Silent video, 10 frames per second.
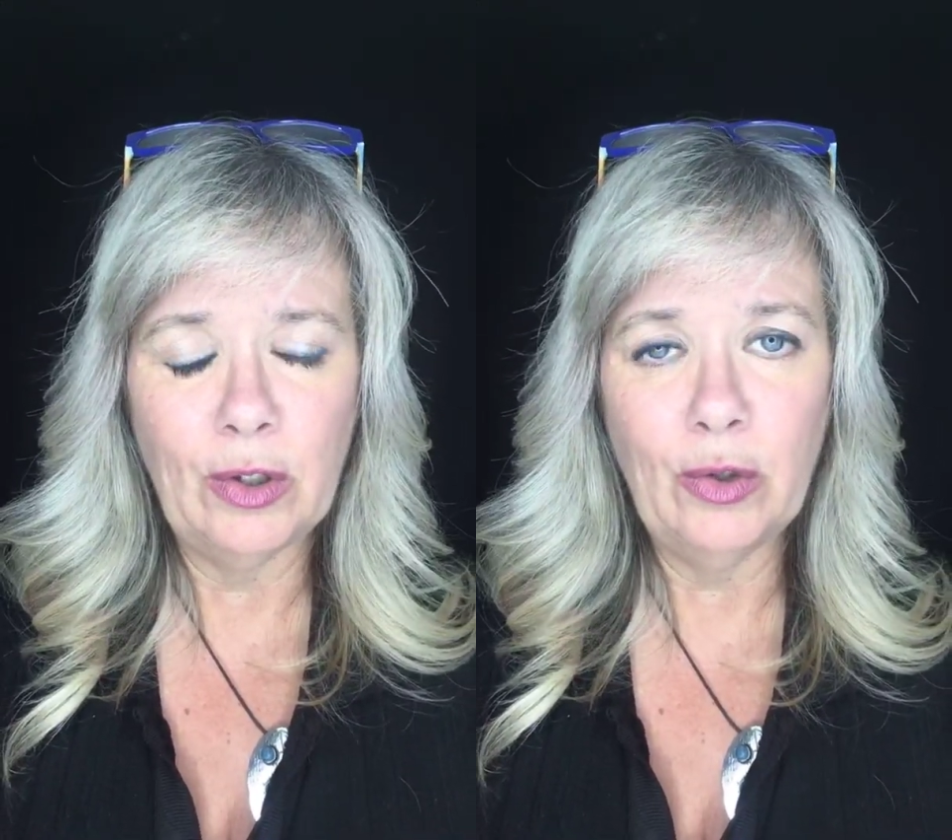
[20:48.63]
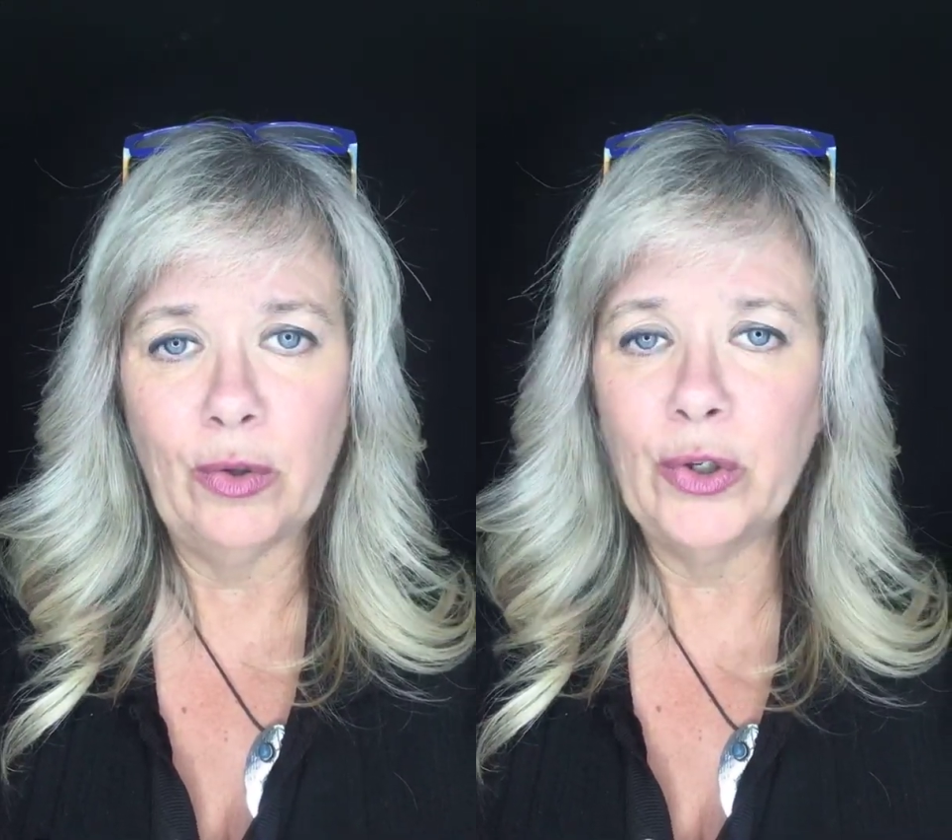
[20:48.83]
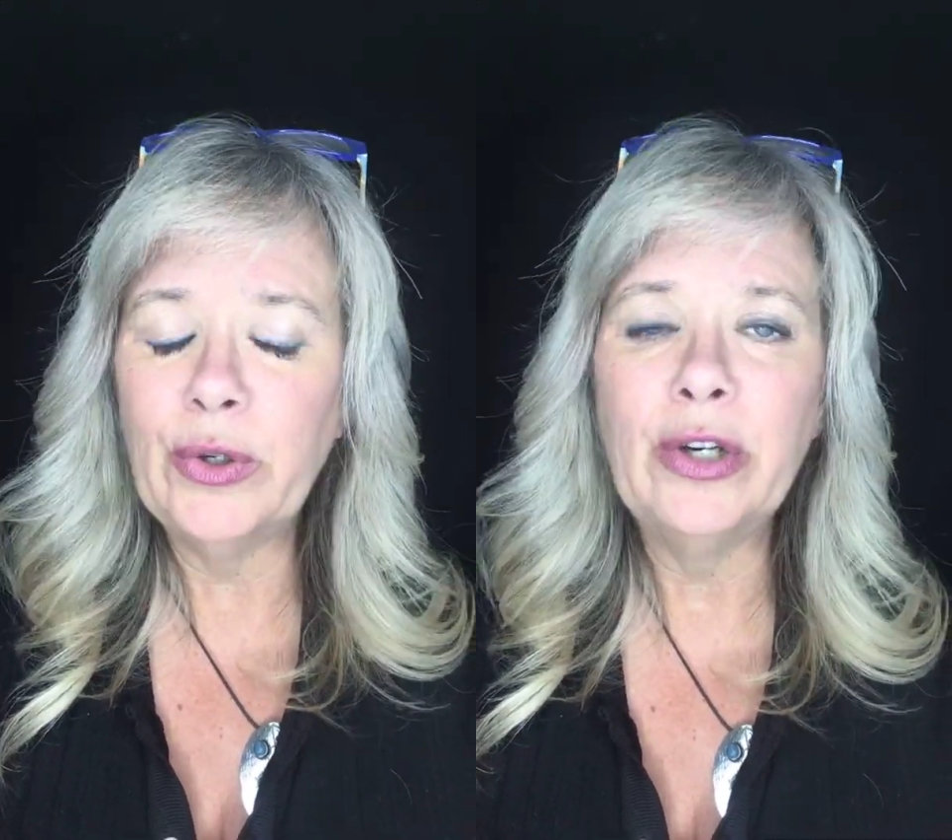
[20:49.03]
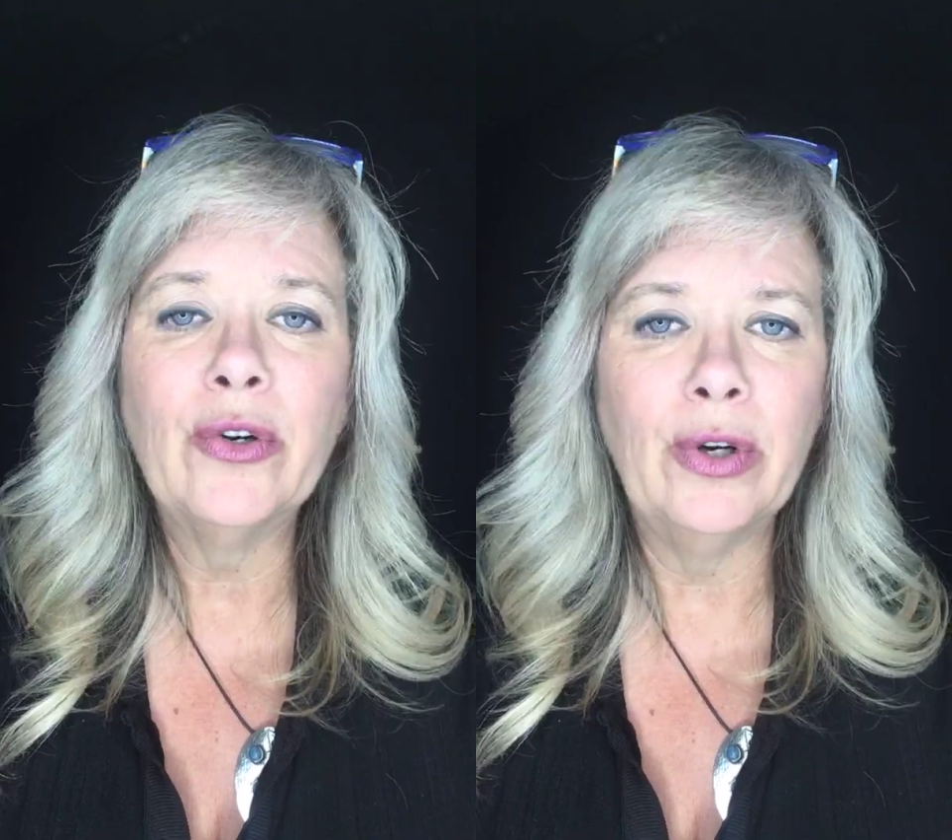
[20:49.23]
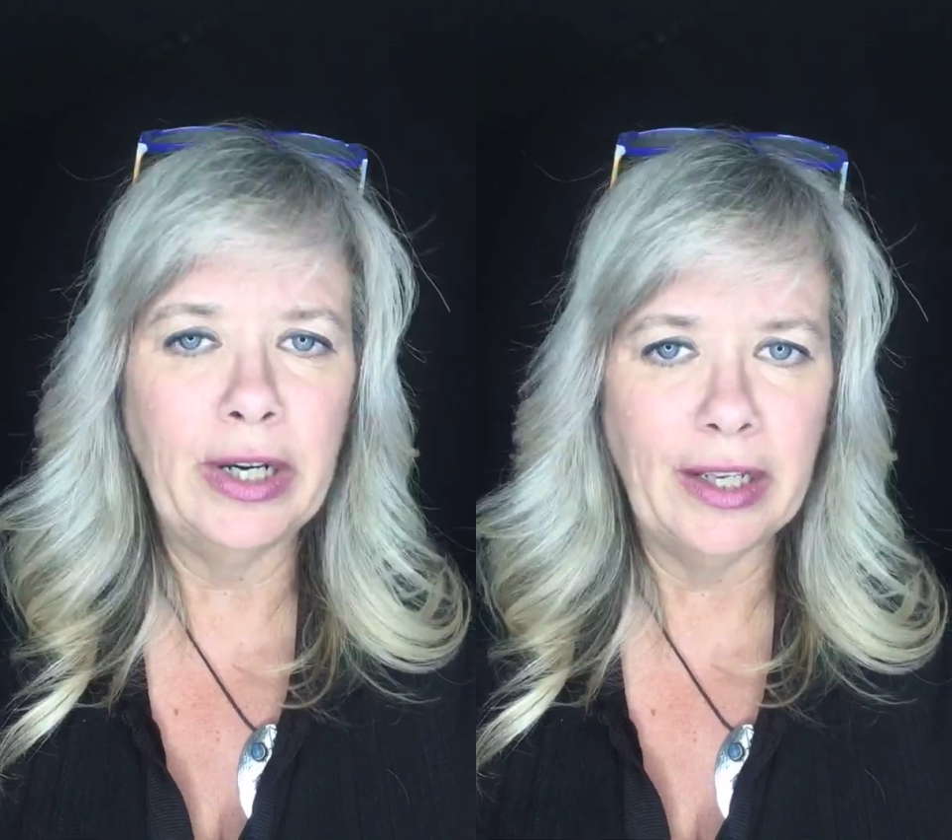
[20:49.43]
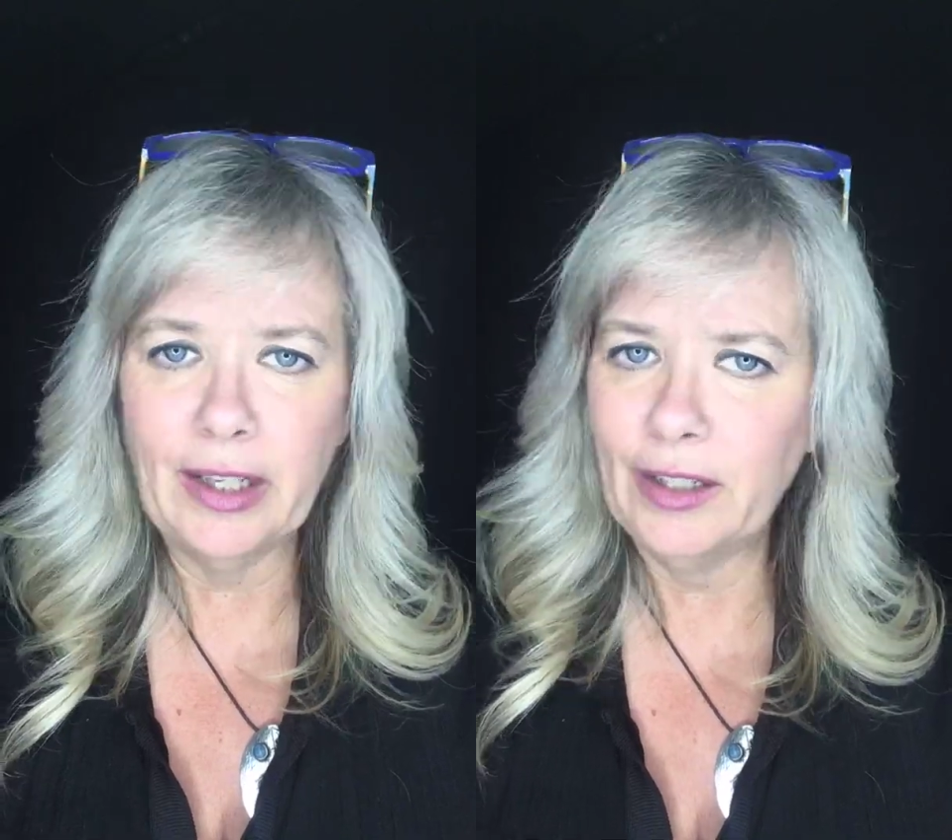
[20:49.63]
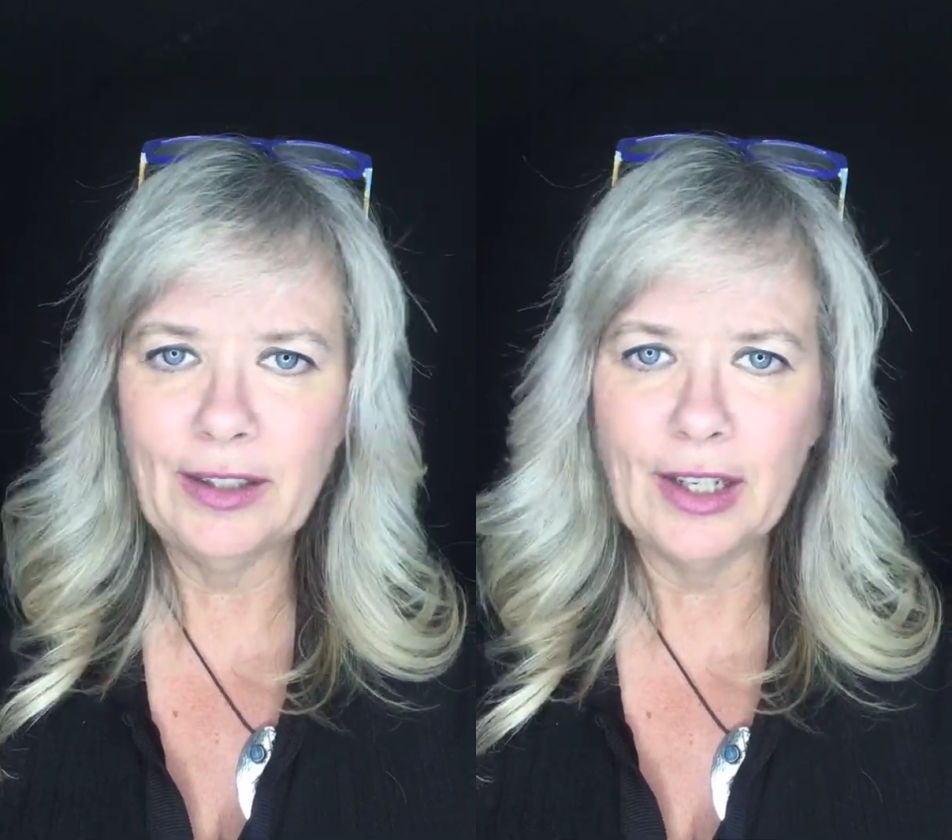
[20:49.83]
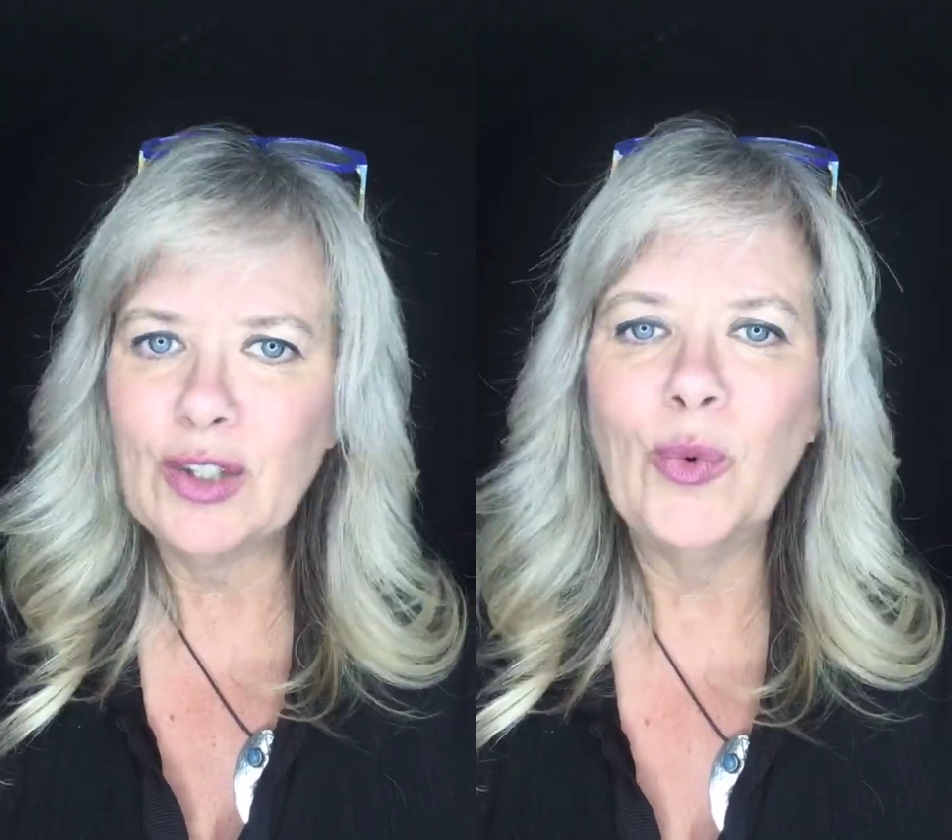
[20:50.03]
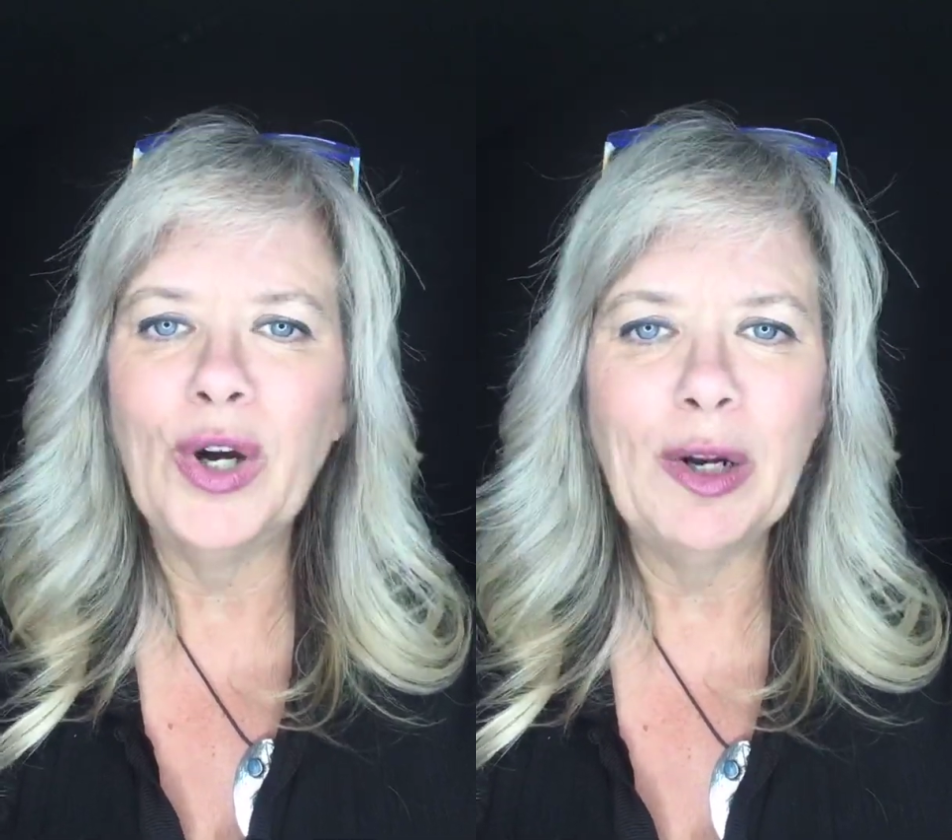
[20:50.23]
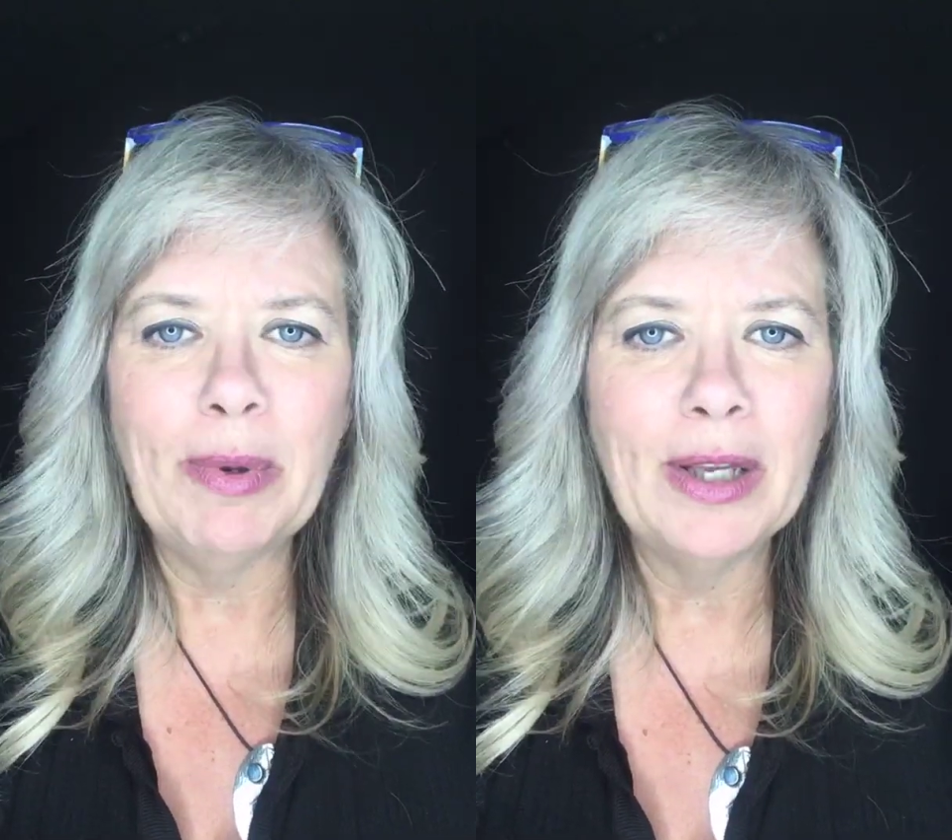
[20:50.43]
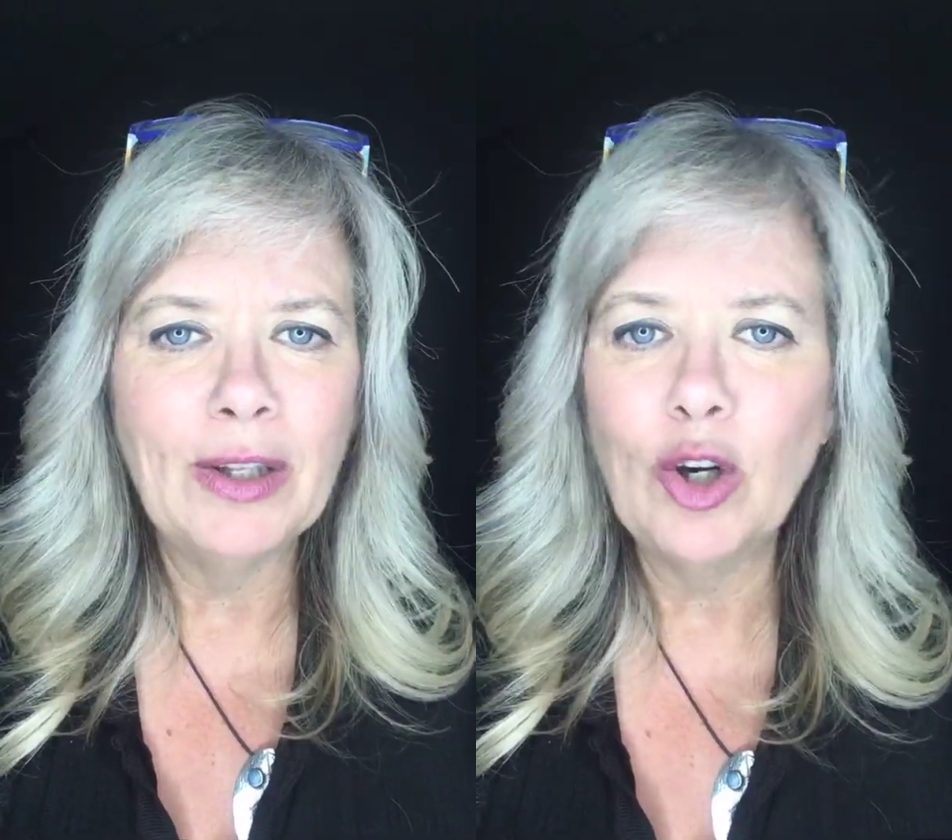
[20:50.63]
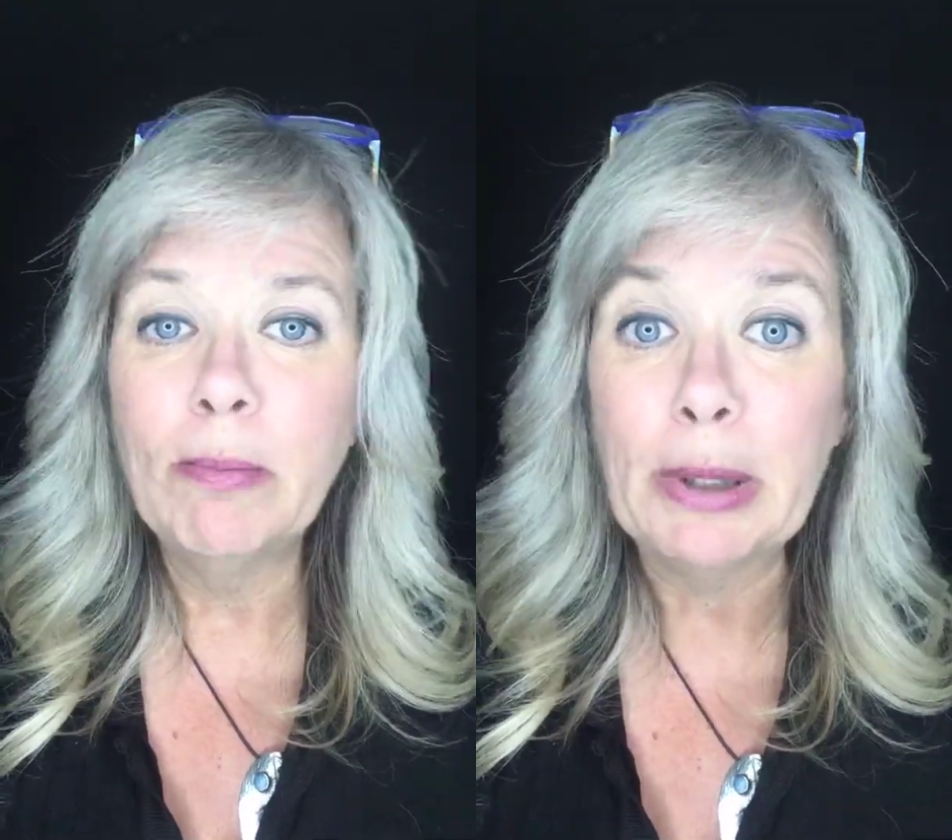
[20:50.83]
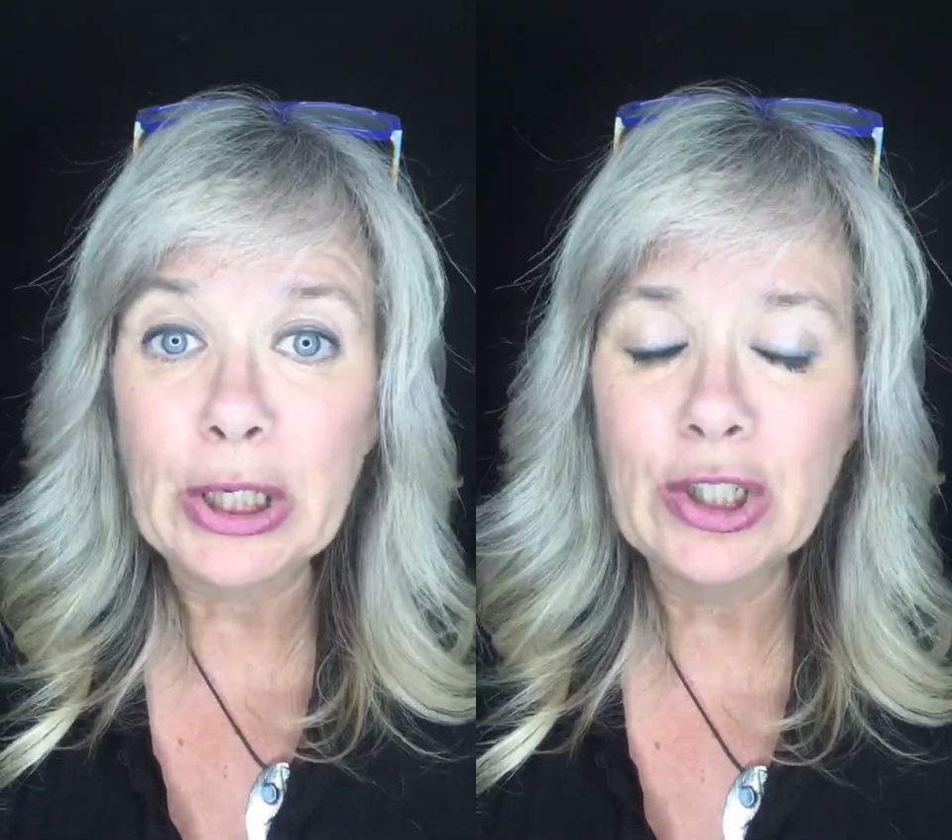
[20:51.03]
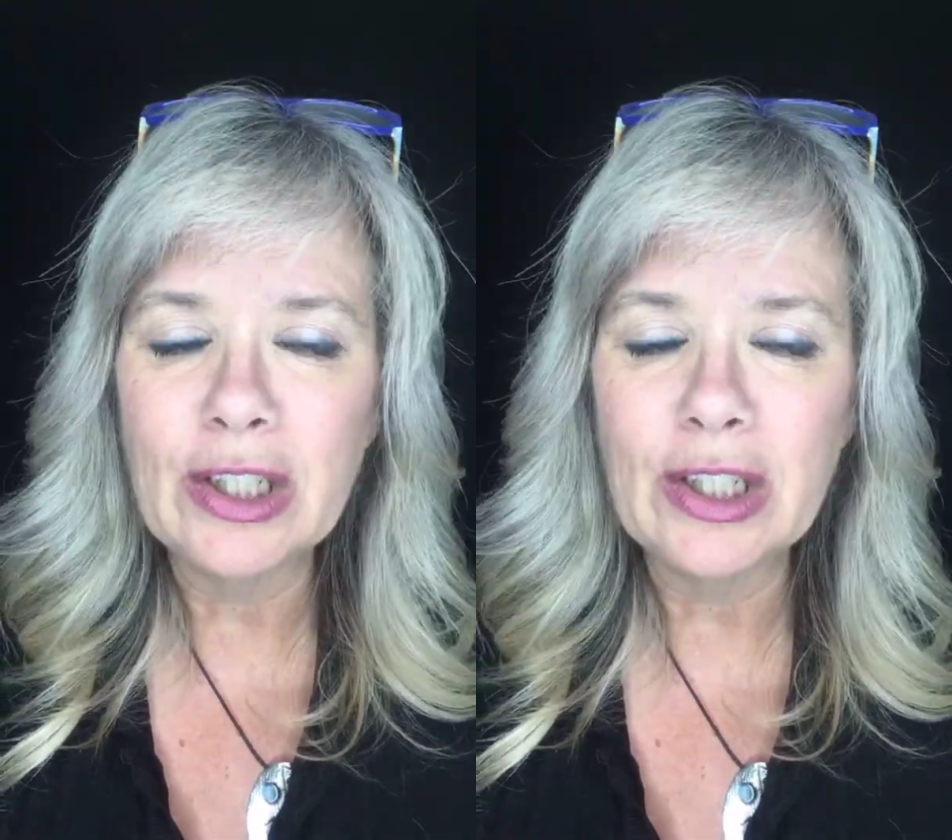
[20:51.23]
Your inner critic doesn't want to be a little bitch,